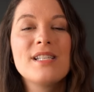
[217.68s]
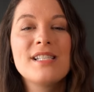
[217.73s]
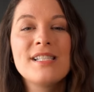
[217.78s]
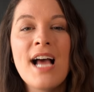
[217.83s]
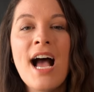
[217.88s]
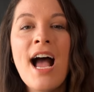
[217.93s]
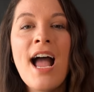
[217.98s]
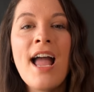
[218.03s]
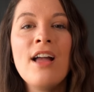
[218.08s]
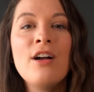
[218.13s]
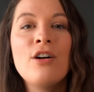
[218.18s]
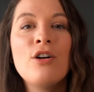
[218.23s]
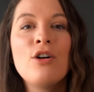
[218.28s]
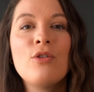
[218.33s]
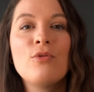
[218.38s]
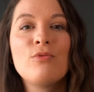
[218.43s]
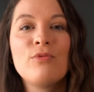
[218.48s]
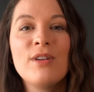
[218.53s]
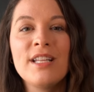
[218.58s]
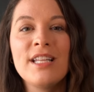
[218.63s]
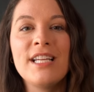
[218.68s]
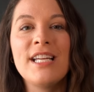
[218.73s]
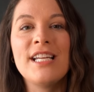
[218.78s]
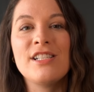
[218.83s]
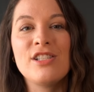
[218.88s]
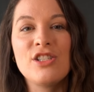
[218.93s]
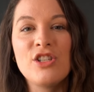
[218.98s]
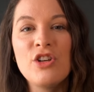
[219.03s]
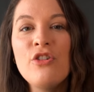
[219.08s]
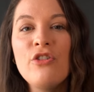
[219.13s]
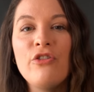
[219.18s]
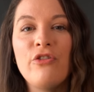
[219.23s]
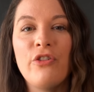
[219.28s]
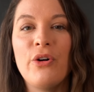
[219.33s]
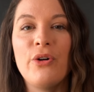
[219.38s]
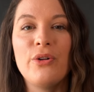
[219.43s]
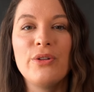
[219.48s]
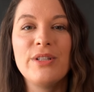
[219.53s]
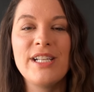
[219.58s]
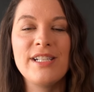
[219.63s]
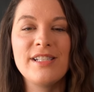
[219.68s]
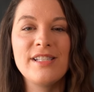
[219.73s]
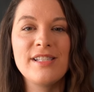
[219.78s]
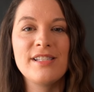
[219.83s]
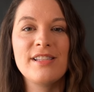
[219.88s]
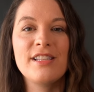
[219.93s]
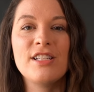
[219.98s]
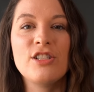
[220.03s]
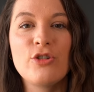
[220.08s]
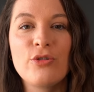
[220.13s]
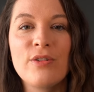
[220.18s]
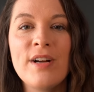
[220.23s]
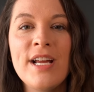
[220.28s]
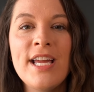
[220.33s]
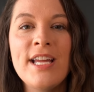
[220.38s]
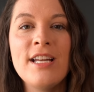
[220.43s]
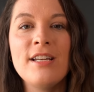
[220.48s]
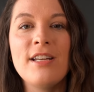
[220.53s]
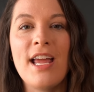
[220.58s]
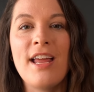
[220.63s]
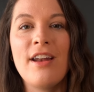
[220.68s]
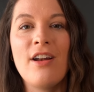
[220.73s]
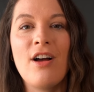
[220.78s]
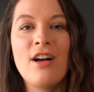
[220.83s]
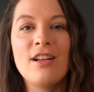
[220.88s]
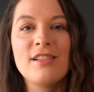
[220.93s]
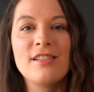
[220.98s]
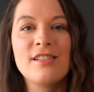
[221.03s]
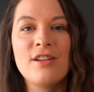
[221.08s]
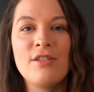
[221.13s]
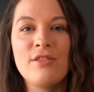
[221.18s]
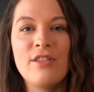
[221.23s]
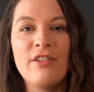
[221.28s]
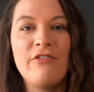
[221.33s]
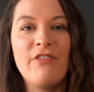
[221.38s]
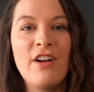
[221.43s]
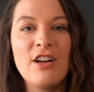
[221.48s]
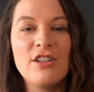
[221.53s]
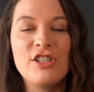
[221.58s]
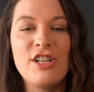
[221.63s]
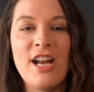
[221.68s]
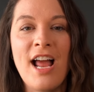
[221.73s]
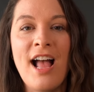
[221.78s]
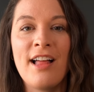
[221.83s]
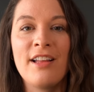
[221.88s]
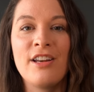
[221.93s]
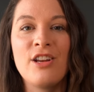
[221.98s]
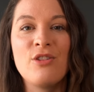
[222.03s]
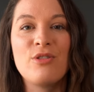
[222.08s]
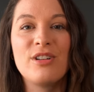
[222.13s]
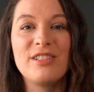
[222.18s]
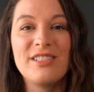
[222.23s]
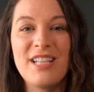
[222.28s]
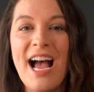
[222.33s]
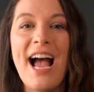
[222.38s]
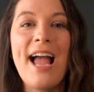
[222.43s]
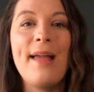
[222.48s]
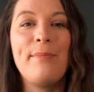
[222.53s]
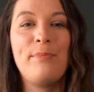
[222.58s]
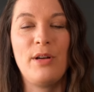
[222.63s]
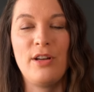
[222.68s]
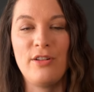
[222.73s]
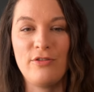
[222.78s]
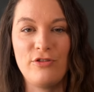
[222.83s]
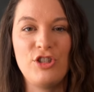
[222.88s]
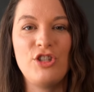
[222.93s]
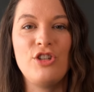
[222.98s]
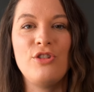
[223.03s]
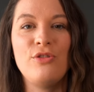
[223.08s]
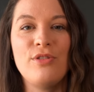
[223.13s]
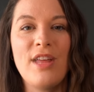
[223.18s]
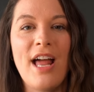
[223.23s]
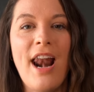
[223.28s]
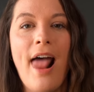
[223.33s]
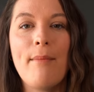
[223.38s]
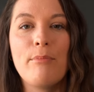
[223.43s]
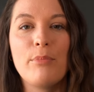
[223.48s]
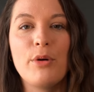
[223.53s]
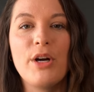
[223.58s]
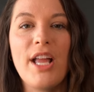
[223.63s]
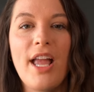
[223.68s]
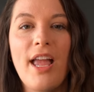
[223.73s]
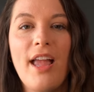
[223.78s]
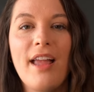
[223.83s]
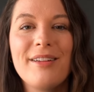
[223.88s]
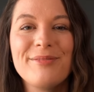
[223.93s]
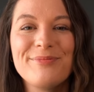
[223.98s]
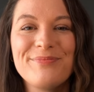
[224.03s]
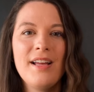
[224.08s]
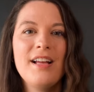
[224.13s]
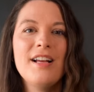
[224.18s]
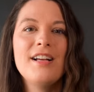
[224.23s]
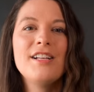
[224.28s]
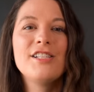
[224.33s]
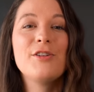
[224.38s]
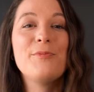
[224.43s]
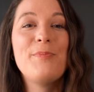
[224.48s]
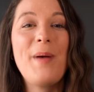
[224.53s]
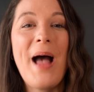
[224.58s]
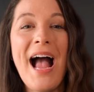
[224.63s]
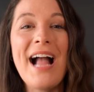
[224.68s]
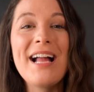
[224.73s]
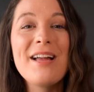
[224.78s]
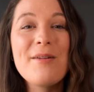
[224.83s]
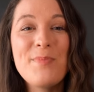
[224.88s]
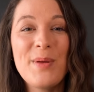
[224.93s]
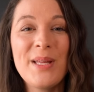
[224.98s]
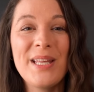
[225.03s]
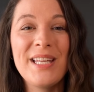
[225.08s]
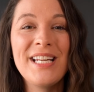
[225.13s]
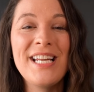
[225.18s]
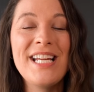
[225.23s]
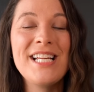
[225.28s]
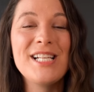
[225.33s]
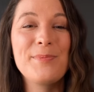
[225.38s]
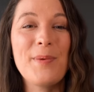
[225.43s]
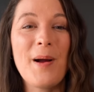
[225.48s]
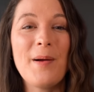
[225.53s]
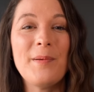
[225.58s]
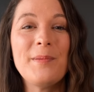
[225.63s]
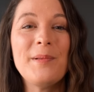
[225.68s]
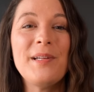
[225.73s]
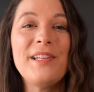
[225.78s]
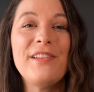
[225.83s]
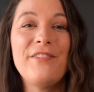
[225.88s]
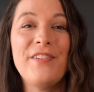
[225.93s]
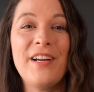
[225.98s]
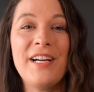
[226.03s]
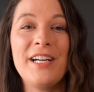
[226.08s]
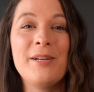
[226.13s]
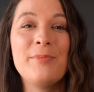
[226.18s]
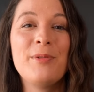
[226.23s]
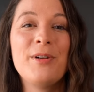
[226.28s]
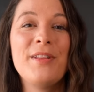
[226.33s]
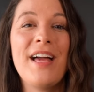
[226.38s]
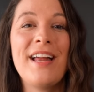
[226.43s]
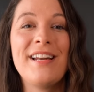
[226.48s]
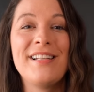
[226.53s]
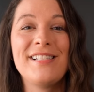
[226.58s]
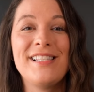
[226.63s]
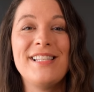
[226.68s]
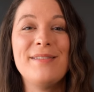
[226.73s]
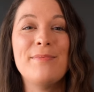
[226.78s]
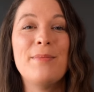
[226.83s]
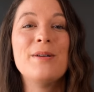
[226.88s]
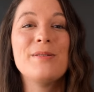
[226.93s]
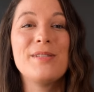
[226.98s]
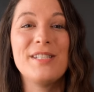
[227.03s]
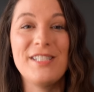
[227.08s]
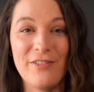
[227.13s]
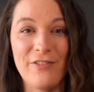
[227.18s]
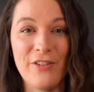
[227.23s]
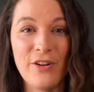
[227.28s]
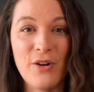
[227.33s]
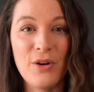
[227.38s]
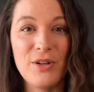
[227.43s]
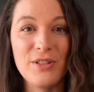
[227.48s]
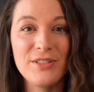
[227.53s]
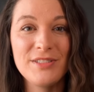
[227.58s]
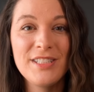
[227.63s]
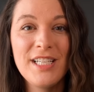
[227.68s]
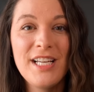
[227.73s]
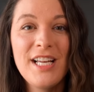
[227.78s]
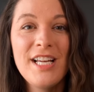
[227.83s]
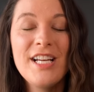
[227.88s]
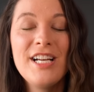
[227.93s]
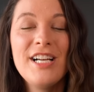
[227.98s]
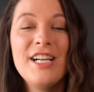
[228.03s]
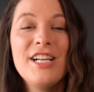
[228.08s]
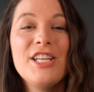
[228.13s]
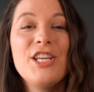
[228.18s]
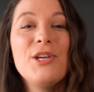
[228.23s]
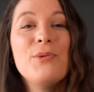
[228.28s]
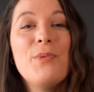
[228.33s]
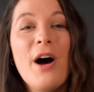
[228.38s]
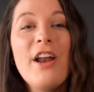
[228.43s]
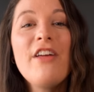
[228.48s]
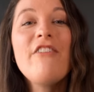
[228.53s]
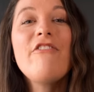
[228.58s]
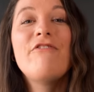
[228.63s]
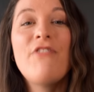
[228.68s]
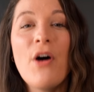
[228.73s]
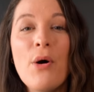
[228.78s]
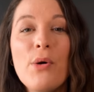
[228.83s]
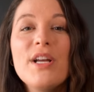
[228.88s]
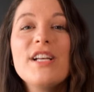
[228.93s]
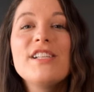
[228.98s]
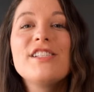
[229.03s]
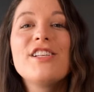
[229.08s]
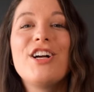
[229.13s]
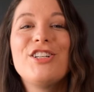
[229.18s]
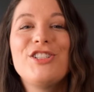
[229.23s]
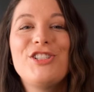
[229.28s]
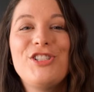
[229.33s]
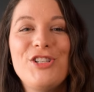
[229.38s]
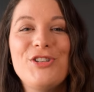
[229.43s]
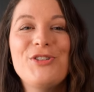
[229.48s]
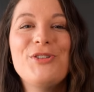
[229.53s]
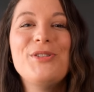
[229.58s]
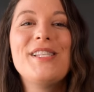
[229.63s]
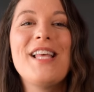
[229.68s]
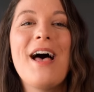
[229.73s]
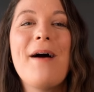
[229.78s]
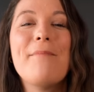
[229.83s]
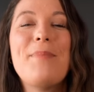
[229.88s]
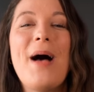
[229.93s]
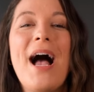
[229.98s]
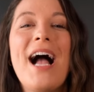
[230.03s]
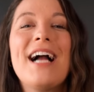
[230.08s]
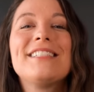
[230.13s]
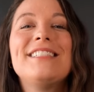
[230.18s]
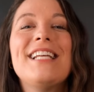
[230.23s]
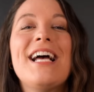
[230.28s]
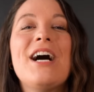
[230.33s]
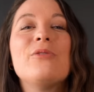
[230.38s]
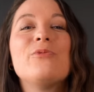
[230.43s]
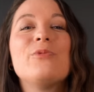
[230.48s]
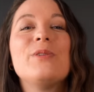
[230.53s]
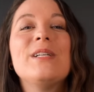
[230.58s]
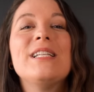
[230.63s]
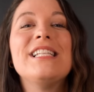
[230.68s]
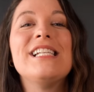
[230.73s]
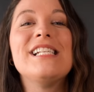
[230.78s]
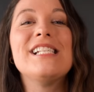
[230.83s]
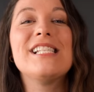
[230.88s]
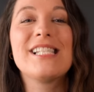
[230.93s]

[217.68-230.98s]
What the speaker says: style really is twofold. It's the trend and also the functionality or type of shoe that I'm bringing. So packability is probably the variable that is the most difficult. You wanna focus on shoes that pack down really